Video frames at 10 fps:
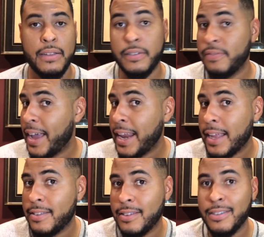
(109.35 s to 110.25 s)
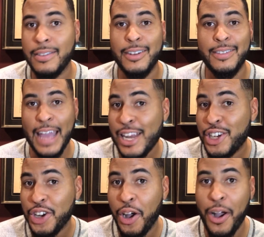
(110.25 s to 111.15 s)
There's finances, there's
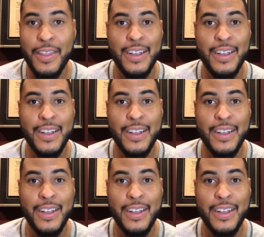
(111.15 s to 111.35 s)
HR,